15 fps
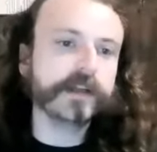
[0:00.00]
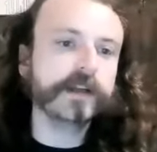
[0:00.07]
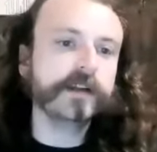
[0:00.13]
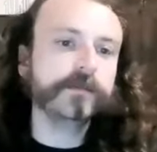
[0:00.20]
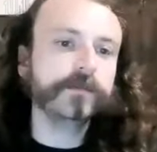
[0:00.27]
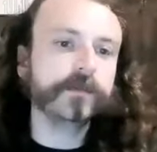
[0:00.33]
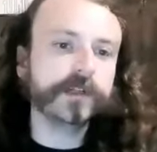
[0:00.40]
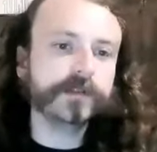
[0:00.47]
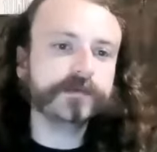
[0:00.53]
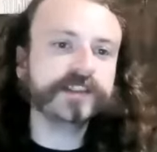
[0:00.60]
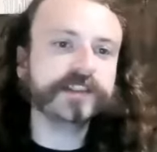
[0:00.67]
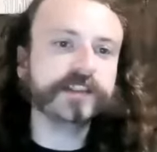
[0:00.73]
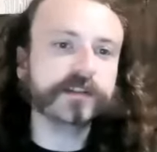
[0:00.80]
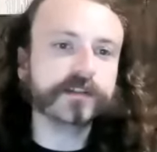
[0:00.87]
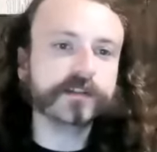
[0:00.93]
Floyd was
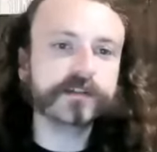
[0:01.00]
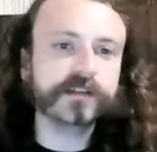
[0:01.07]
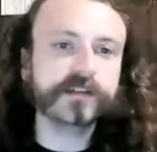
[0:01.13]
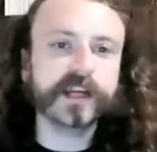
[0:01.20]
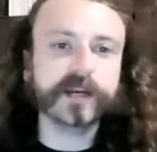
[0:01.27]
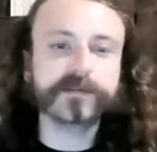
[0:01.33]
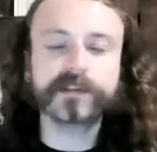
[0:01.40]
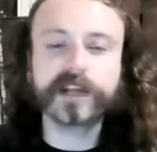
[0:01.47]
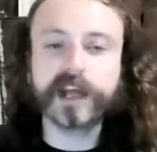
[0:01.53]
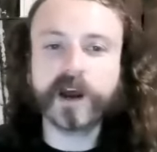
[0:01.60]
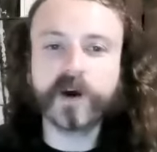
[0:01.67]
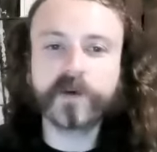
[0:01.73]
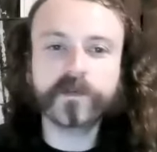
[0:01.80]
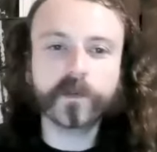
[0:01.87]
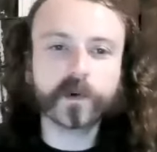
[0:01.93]
killed after
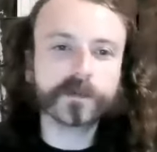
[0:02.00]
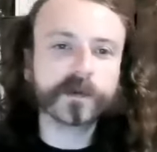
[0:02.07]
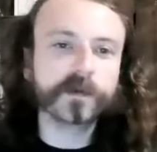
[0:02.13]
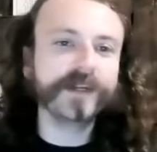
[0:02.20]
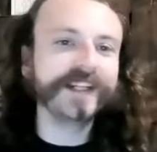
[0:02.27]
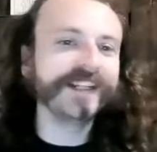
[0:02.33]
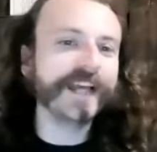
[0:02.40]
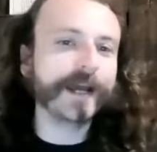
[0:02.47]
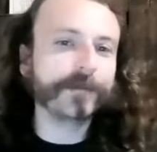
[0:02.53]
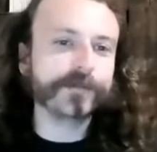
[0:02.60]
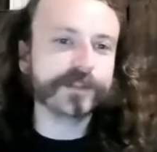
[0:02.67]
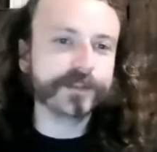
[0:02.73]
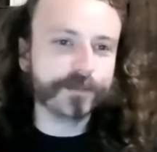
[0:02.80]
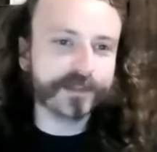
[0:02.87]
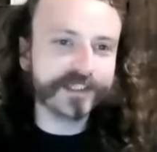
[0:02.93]
now former
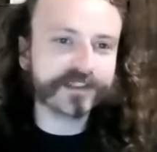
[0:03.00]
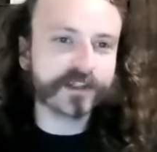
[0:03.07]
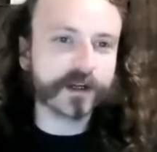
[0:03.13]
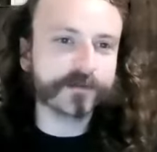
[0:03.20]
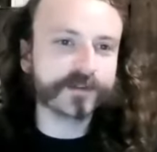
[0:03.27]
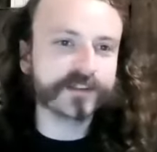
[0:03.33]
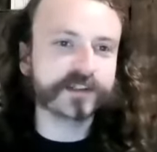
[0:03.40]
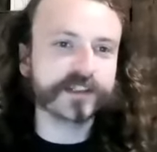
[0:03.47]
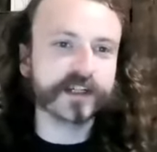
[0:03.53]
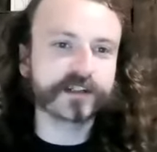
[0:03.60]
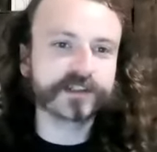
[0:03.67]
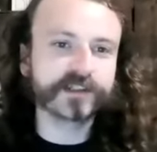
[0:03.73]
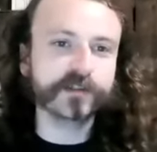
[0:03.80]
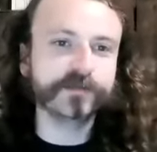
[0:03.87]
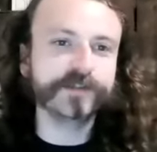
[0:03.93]
Minneapolis police officer Derek
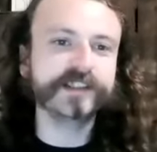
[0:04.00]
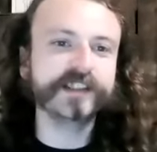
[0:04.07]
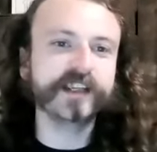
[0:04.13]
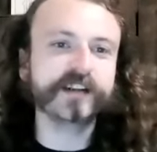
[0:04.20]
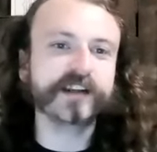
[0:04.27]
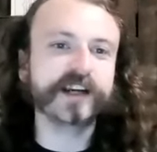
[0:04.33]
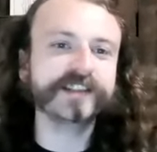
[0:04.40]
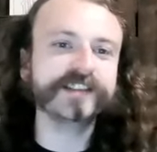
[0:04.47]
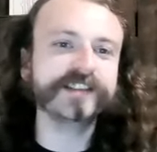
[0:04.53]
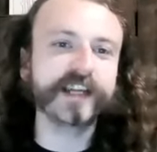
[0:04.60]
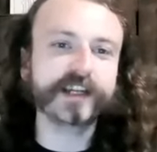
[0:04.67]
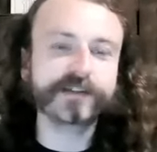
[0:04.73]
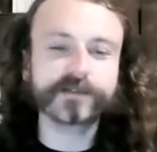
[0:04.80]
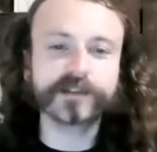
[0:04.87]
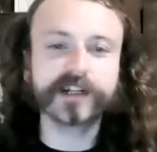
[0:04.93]
Chauvin knelt on his
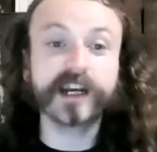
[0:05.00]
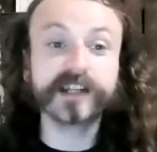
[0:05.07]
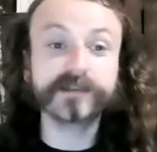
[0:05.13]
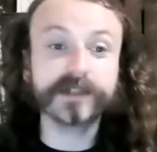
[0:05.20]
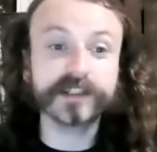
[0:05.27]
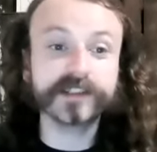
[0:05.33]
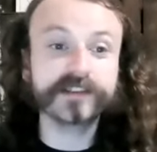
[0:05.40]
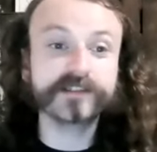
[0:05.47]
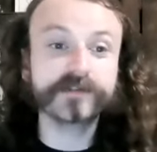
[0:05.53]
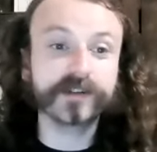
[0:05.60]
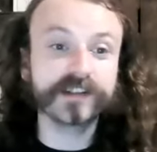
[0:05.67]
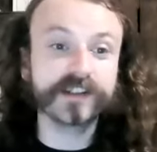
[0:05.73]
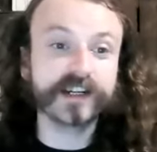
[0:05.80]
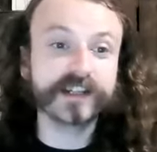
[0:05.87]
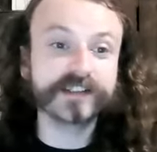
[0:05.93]
neck for 9 minutes and
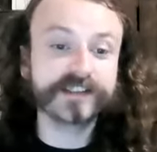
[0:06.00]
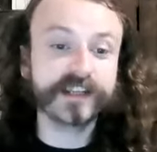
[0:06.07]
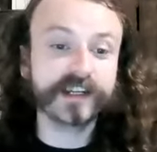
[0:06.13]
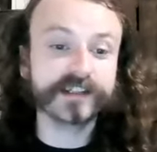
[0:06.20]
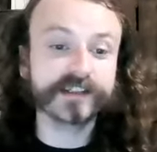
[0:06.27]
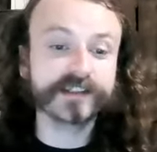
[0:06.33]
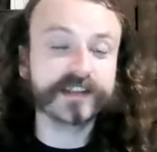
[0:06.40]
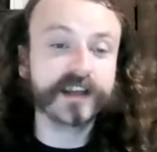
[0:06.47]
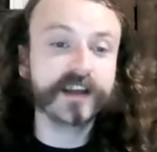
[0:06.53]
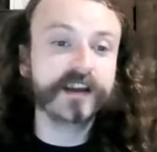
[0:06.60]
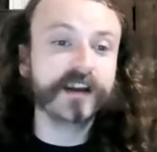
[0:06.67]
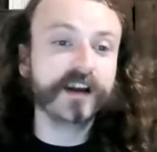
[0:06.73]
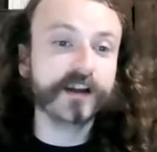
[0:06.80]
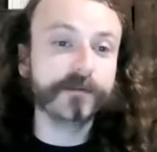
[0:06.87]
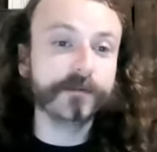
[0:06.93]
29 seconds
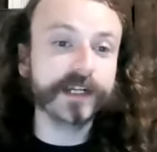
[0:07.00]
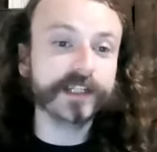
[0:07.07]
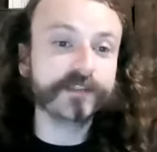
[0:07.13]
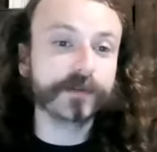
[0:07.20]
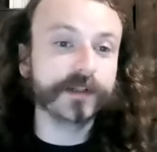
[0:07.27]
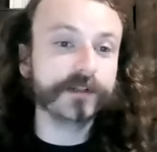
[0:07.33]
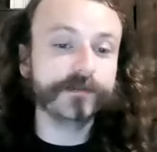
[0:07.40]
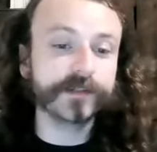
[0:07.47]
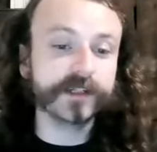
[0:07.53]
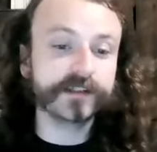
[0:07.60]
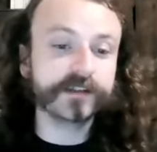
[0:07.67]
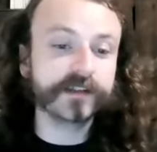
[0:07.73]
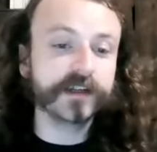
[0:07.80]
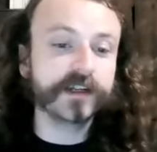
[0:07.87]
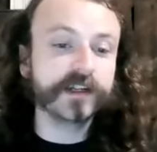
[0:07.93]
on May
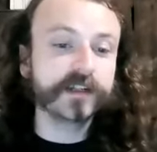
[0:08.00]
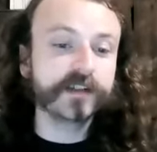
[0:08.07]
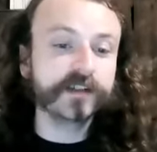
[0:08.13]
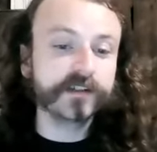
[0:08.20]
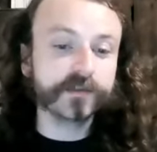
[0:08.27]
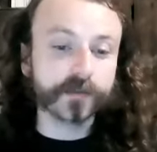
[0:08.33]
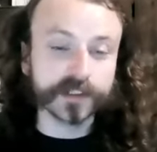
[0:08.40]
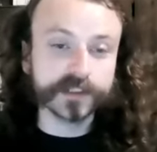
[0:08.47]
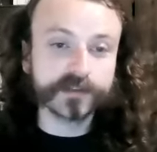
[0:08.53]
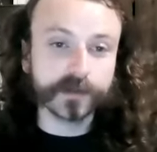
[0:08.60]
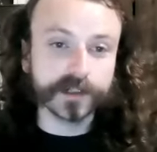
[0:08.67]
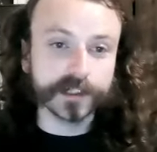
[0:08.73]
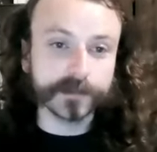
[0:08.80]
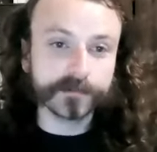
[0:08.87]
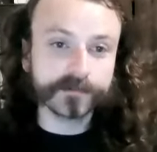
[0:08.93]
25th,
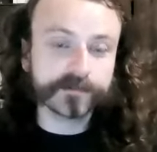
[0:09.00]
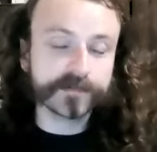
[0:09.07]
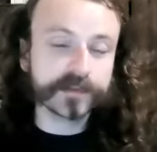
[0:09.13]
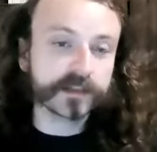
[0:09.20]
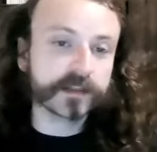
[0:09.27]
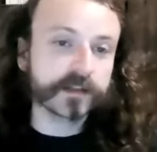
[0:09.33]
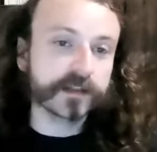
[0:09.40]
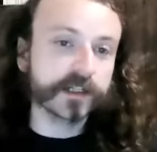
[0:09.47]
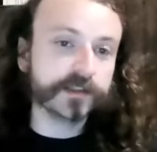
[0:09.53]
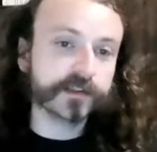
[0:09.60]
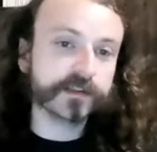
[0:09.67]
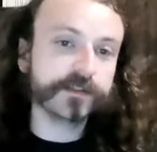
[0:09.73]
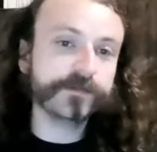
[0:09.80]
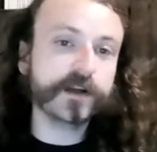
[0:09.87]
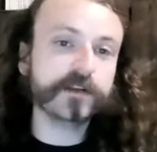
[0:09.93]
2020. A
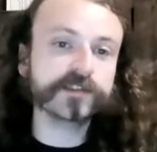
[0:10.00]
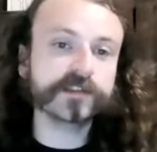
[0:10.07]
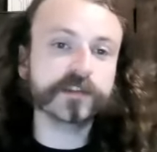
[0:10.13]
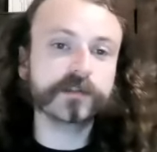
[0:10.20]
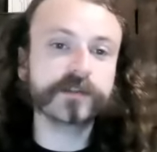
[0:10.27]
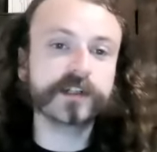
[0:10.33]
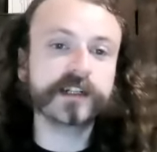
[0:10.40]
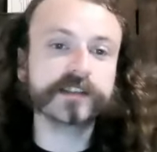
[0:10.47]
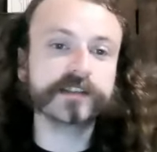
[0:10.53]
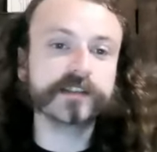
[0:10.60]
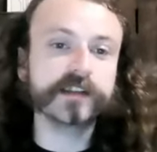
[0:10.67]
jury found Chauvin